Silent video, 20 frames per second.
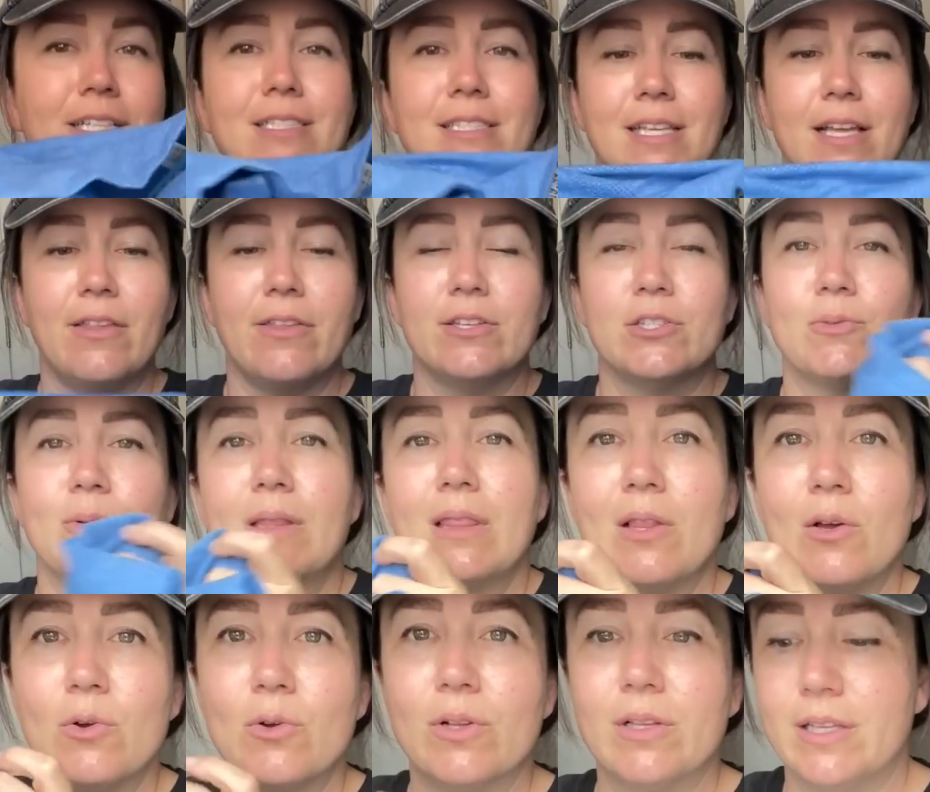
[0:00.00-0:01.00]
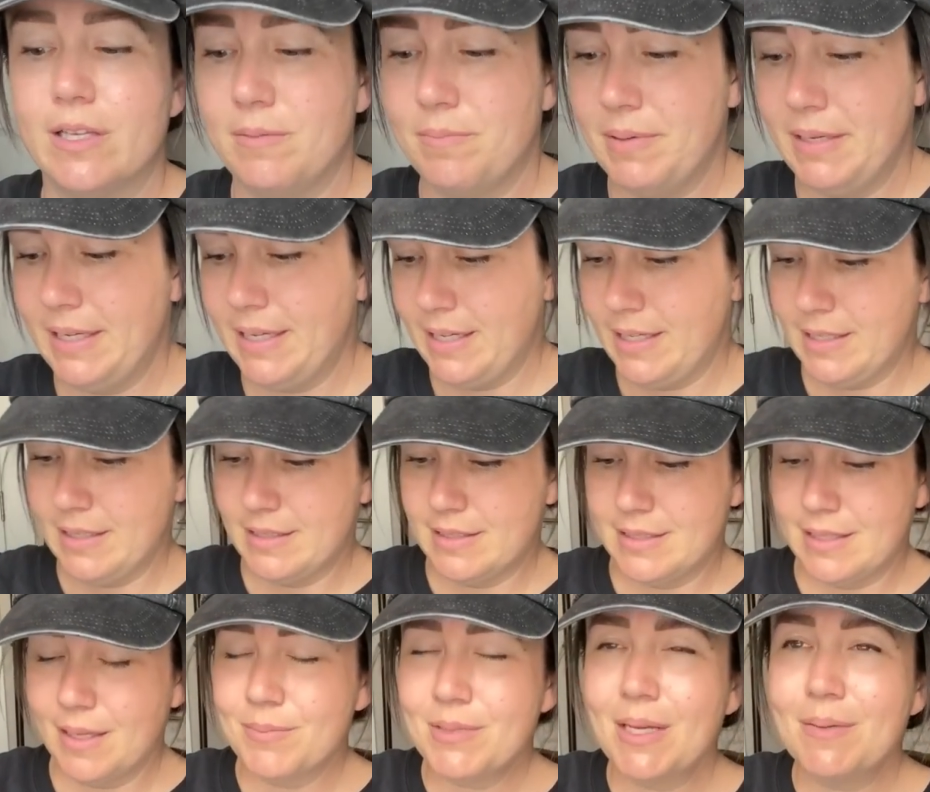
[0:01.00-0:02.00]
and sell this one locally because
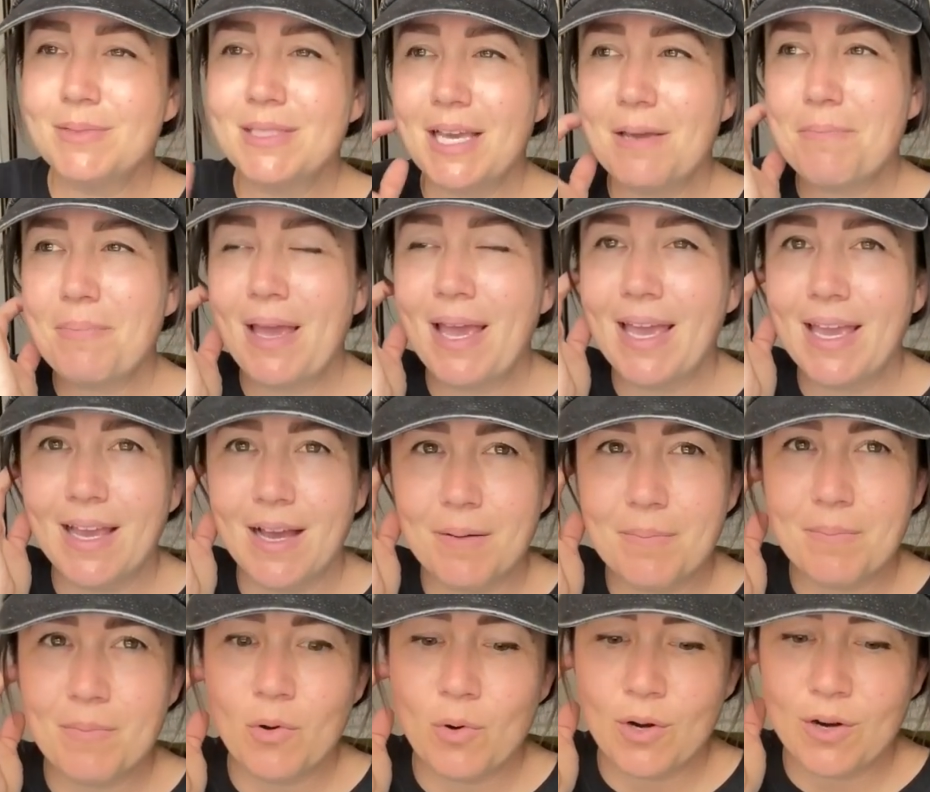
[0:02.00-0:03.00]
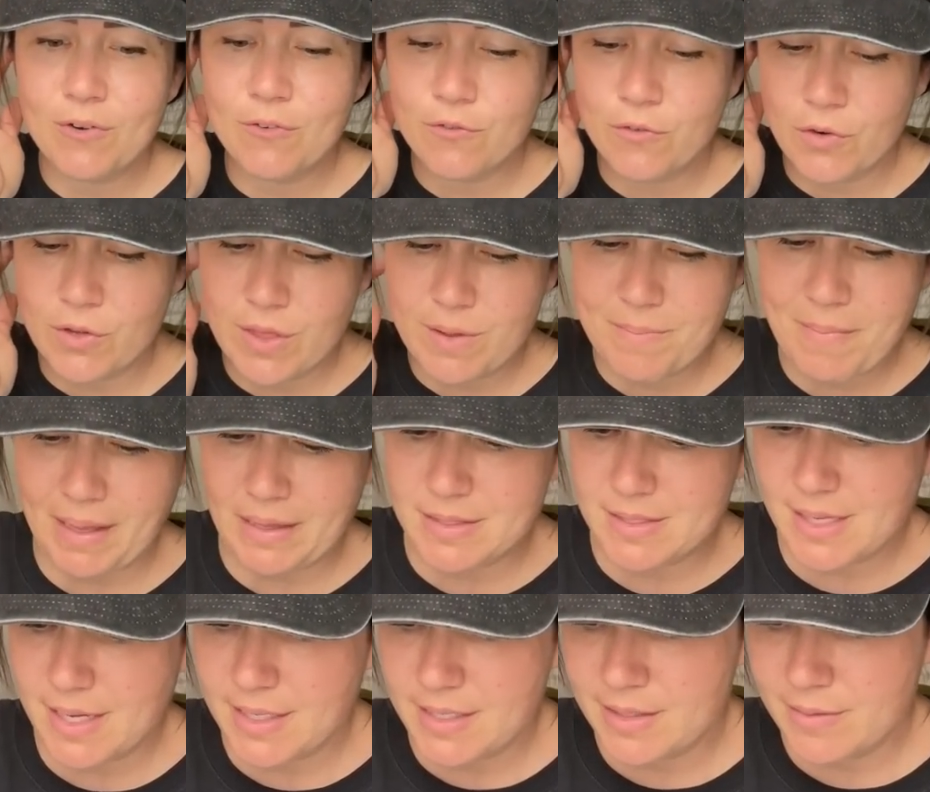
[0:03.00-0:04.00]
sometimes I pay up more for the men's
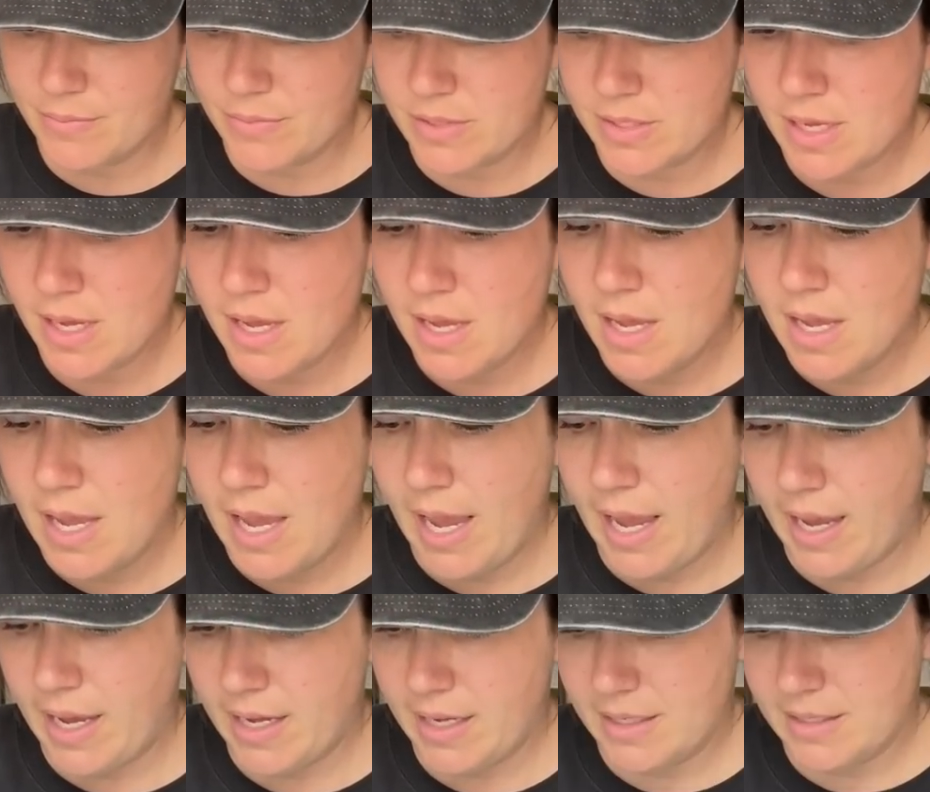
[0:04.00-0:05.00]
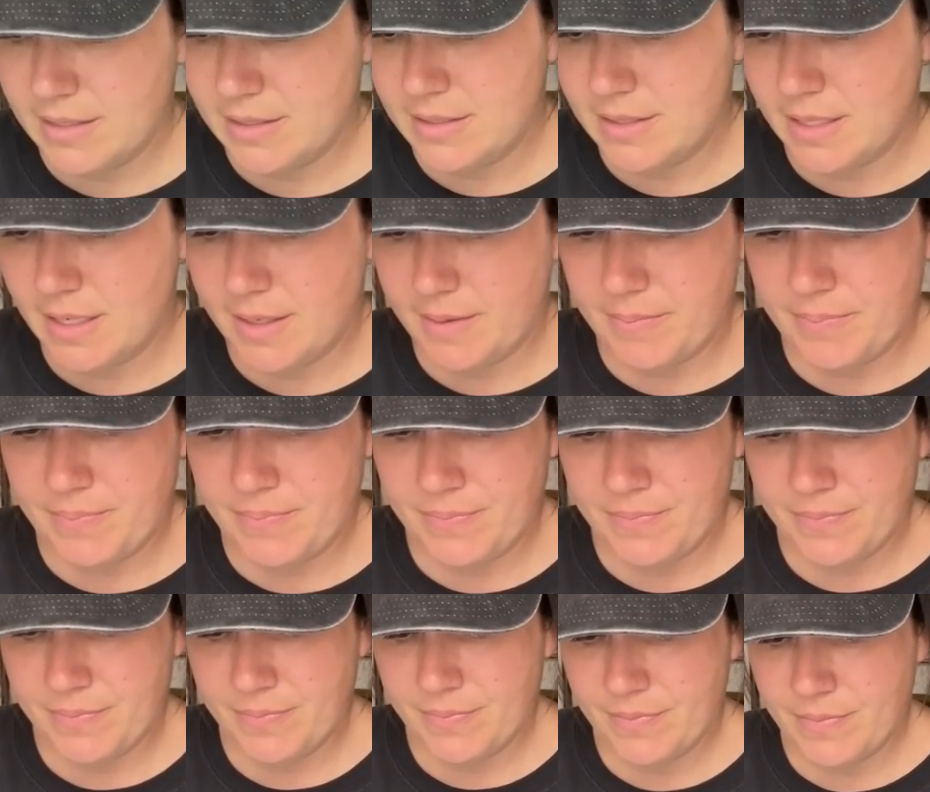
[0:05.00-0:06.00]
items. And
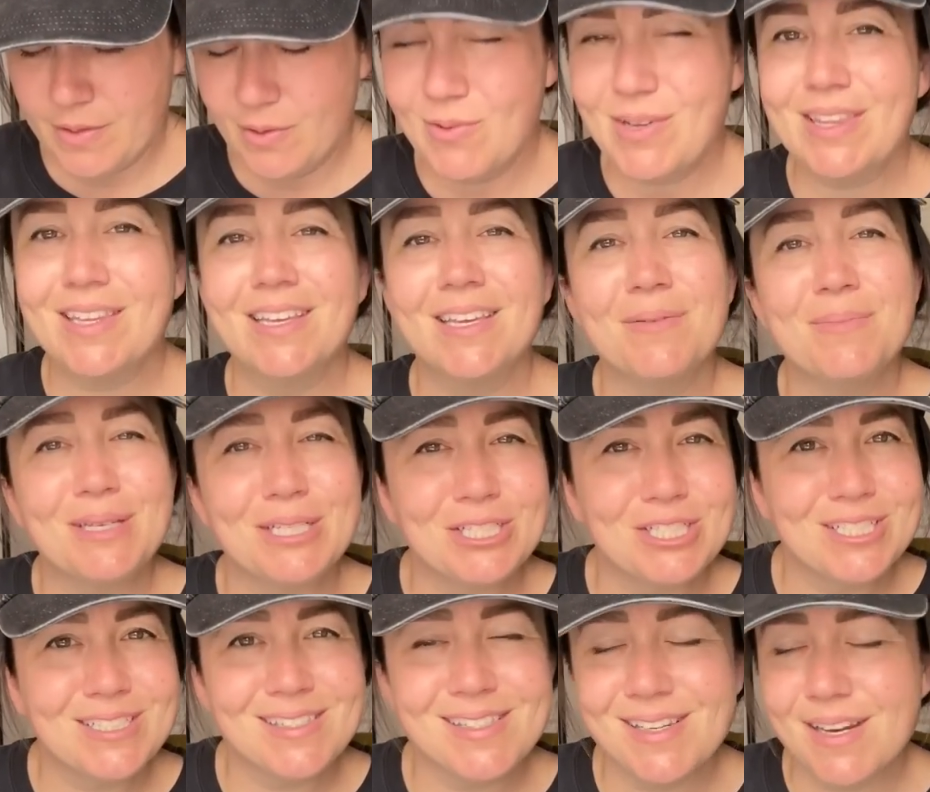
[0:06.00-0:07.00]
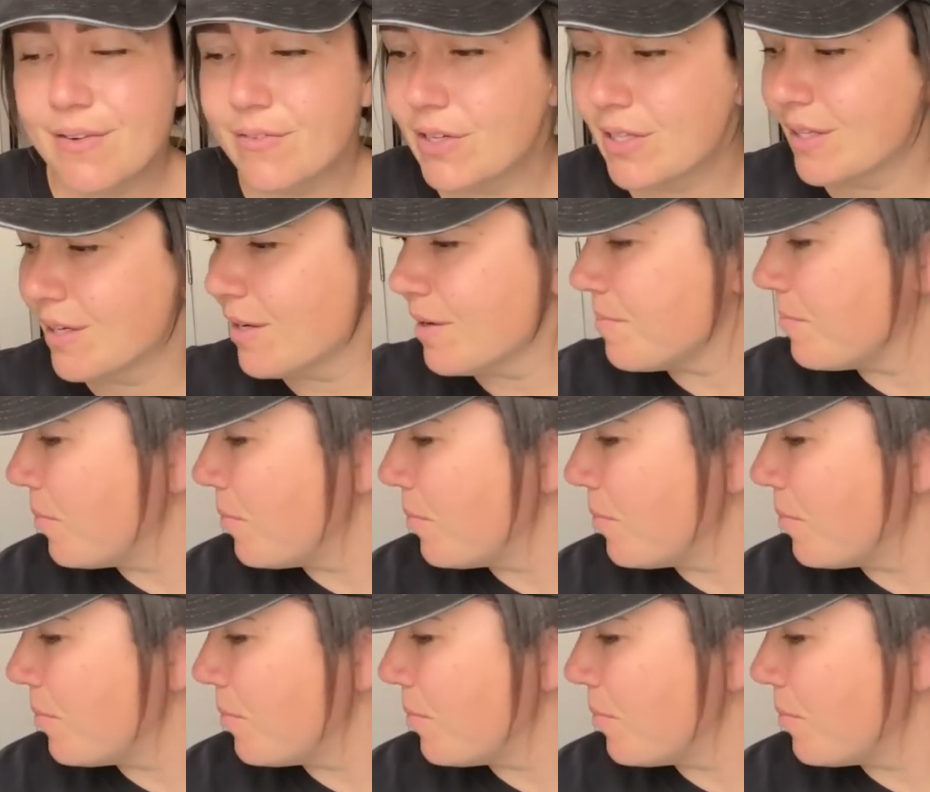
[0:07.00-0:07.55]
with commissions and everything on